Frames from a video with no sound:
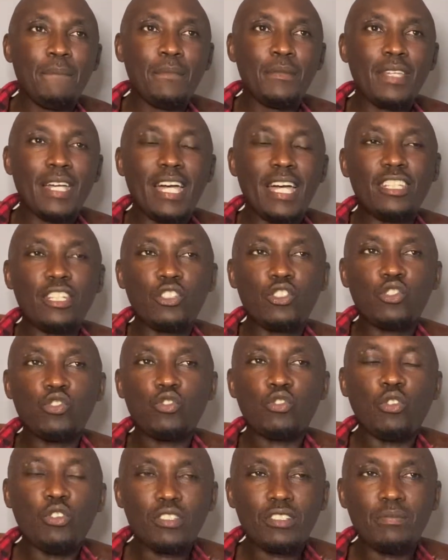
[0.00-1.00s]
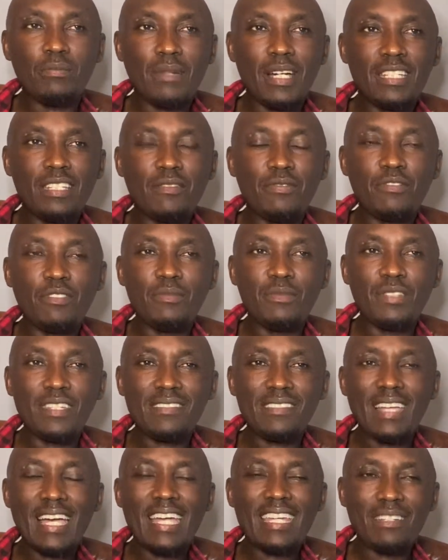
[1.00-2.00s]
and extort money from these
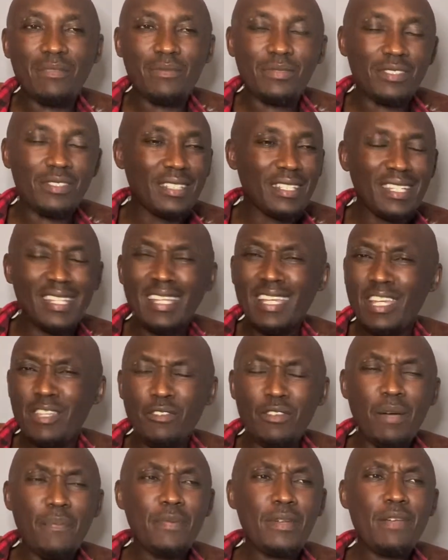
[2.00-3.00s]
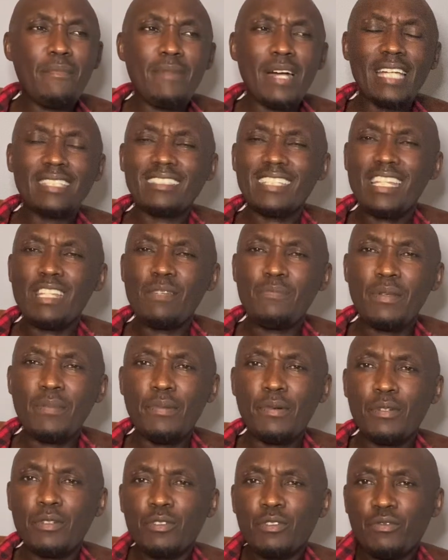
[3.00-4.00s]
items, you are pretty much telling people
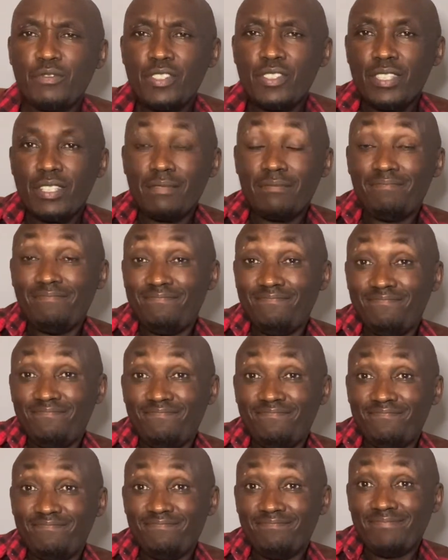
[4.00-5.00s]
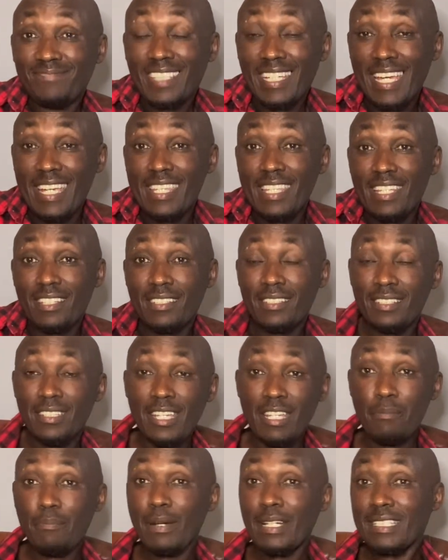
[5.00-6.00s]
not to visit Kenya in
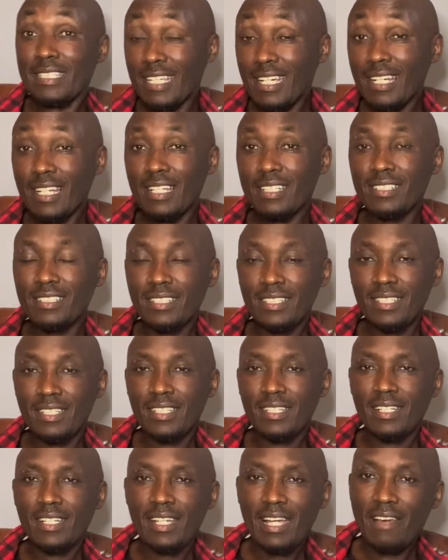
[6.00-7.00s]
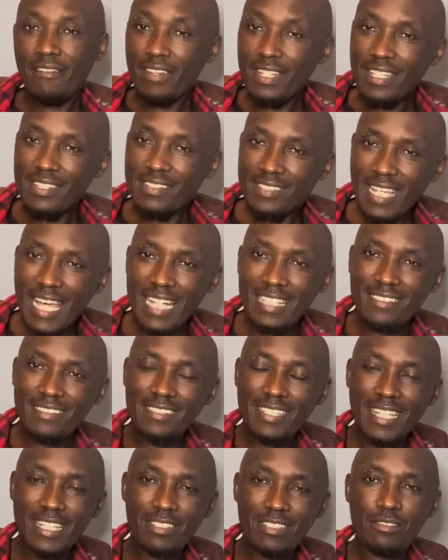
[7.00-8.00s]
particular. A very sad
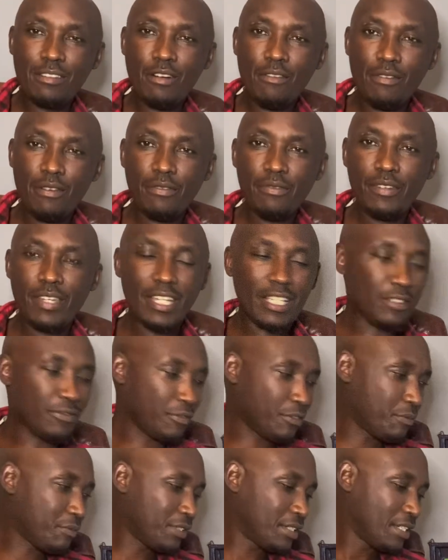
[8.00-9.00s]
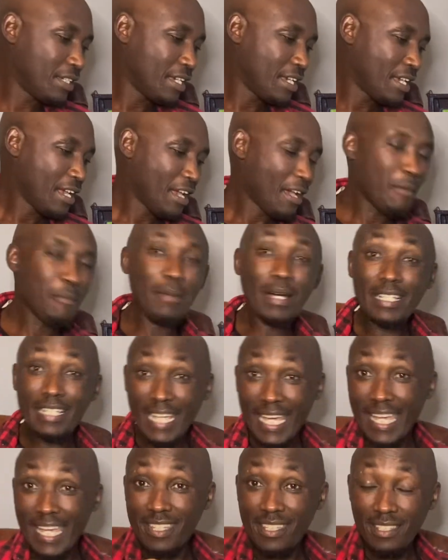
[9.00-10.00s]
state of affairs for me. But
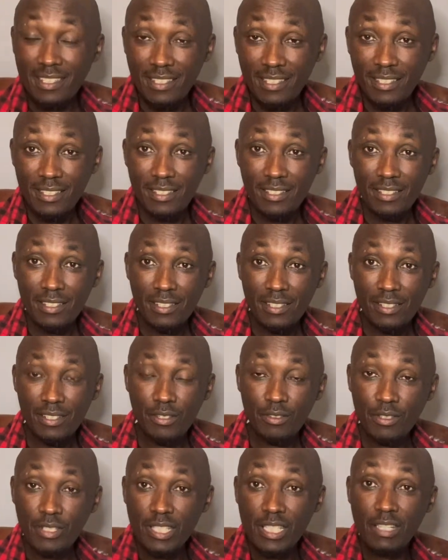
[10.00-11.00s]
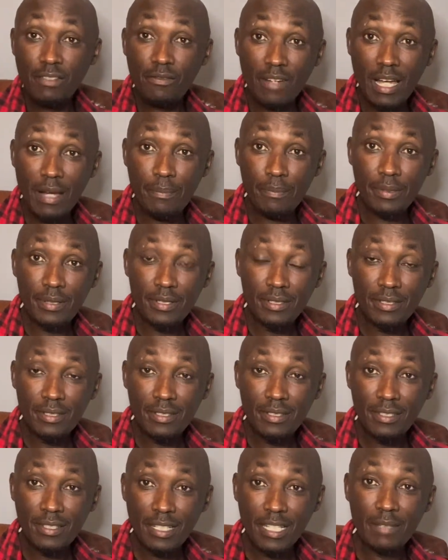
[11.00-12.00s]
hey, don't give up.
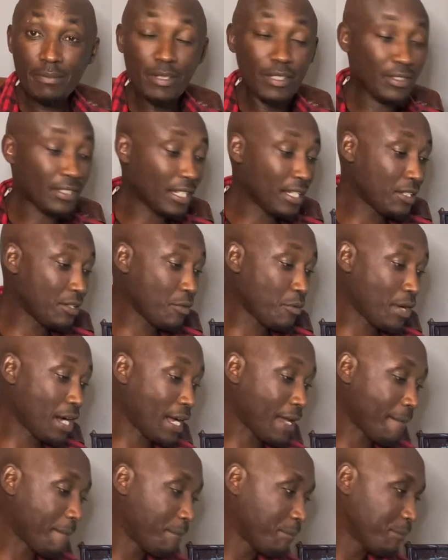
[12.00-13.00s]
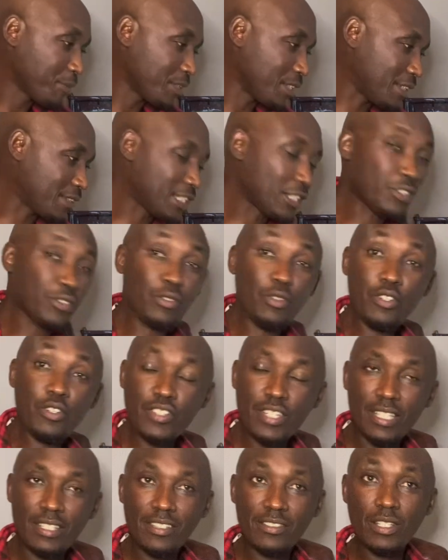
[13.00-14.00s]
Let me tell you why. There's a
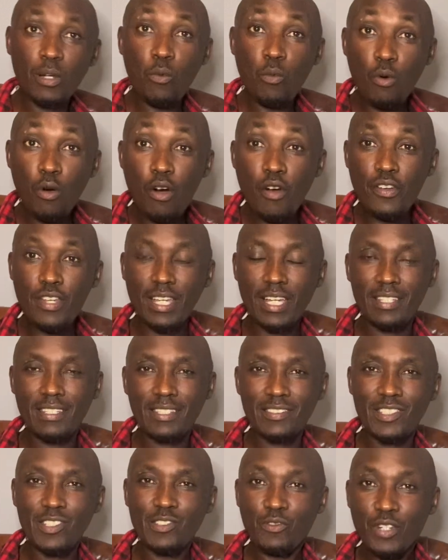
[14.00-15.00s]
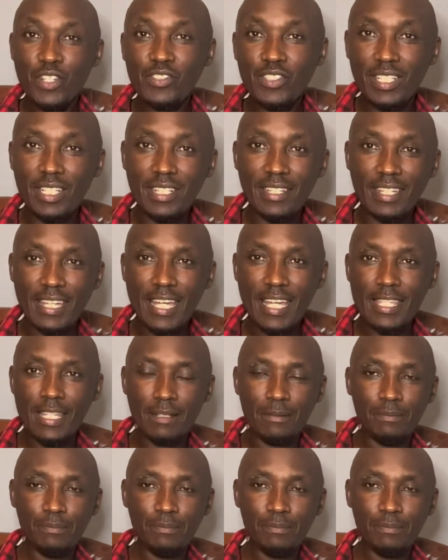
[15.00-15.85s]
soldier, there's a warrior that is risen in Kenya.